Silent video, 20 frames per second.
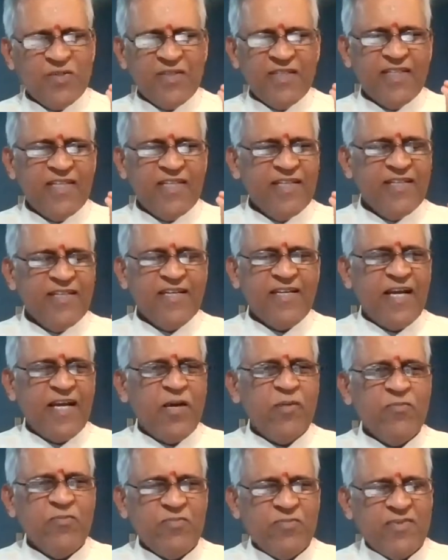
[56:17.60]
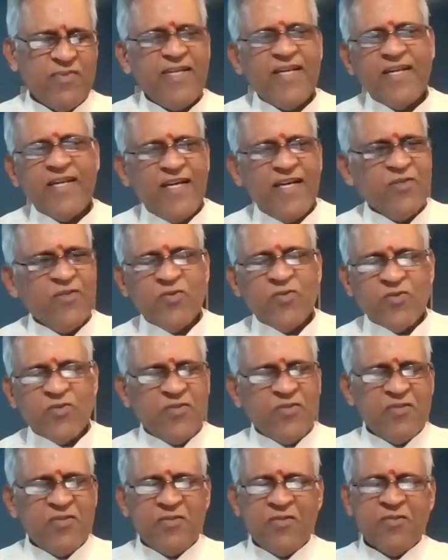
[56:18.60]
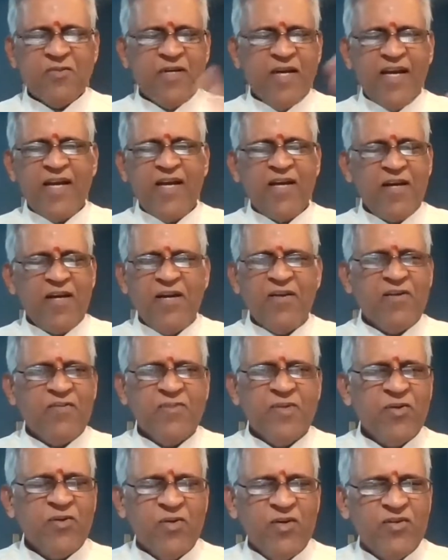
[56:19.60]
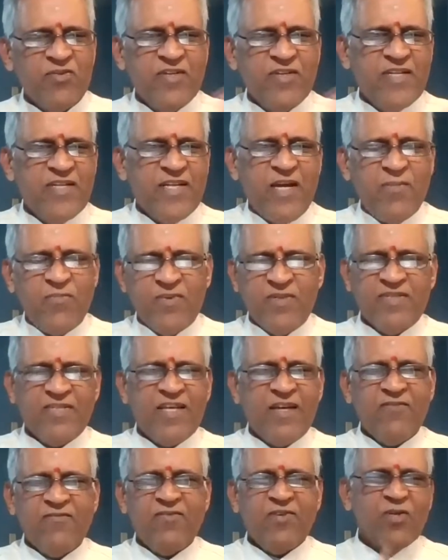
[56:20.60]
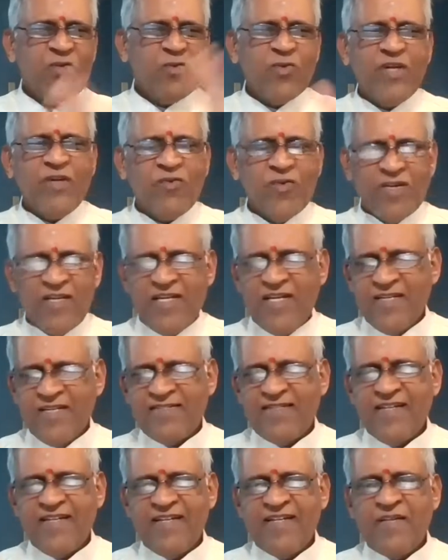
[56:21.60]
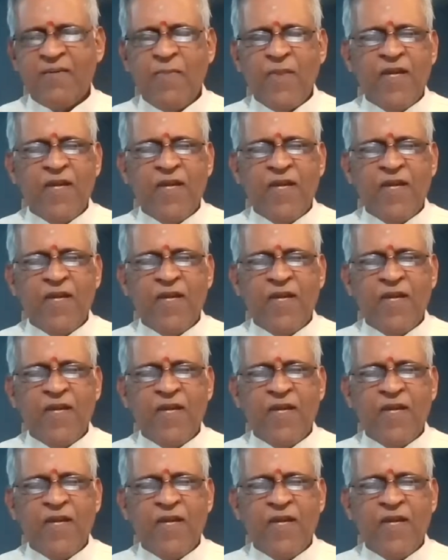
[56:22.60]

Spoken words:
in the camp, like I have been going to Indianapolis camp for 21 years, right?